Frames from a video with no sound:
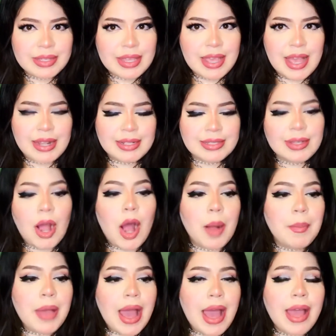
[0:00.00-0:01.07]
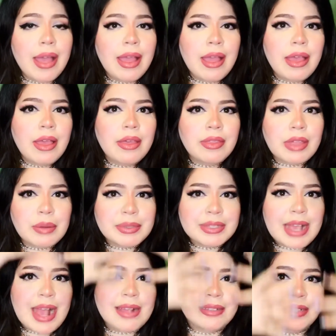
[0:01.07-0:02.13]
He had a top hat that was
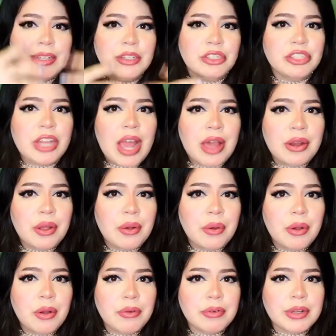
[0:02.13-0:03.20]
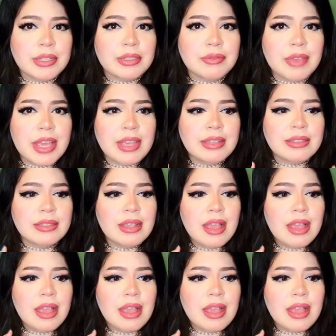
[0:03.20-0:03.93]
casting a shadow over his face.